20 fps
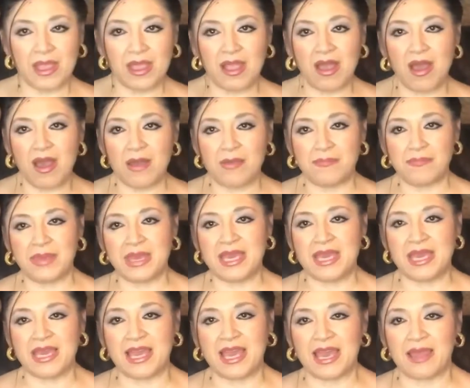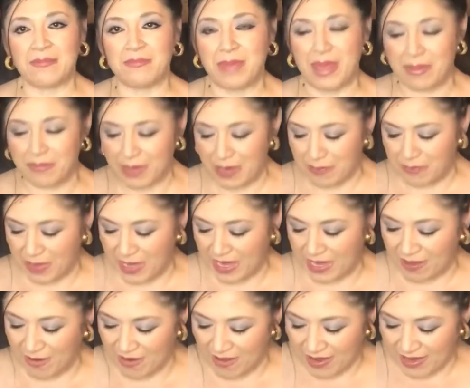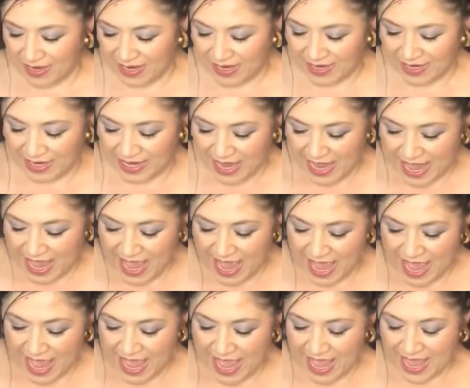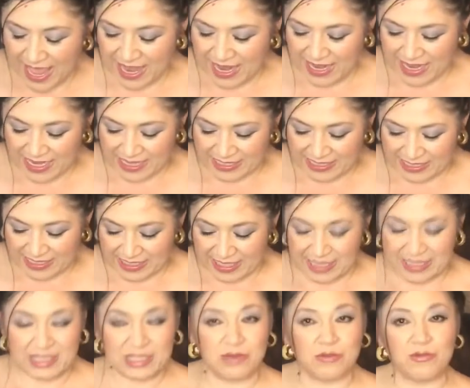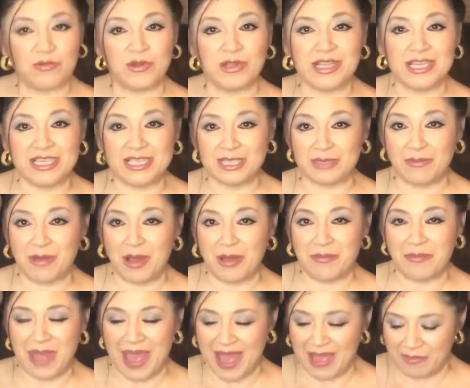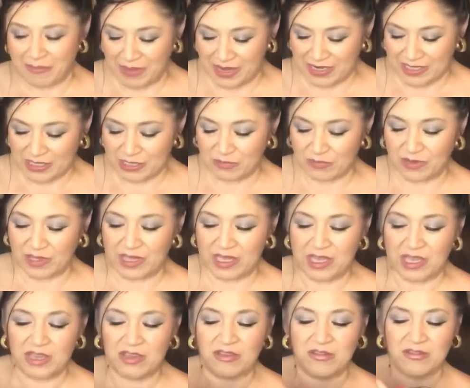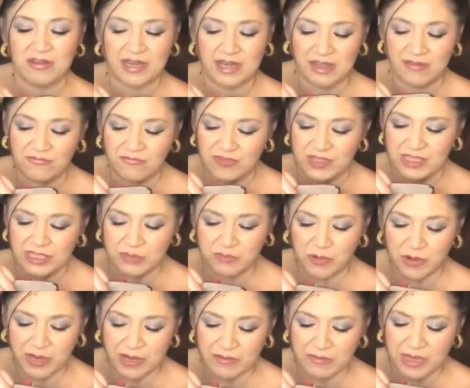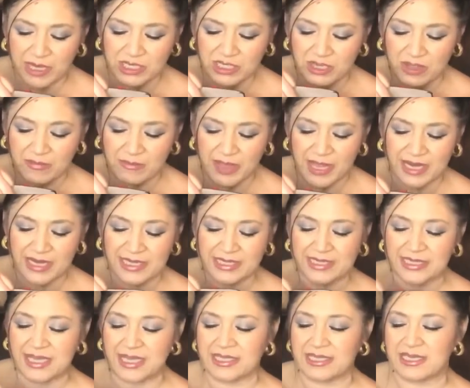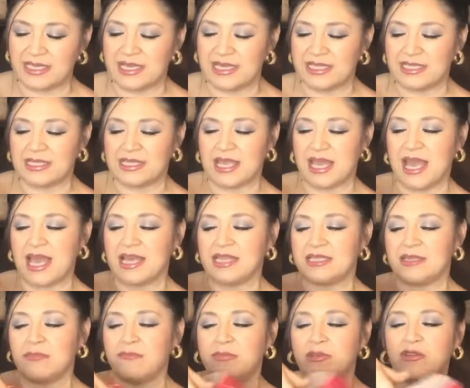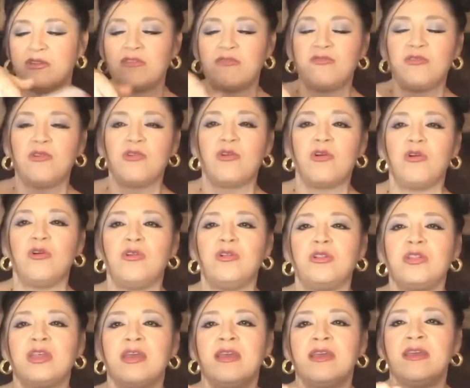hot pink and baby pink on it. And it's a really small bag, but it's really cute, and it fits pretty much all my necessities. It has a beautiful gold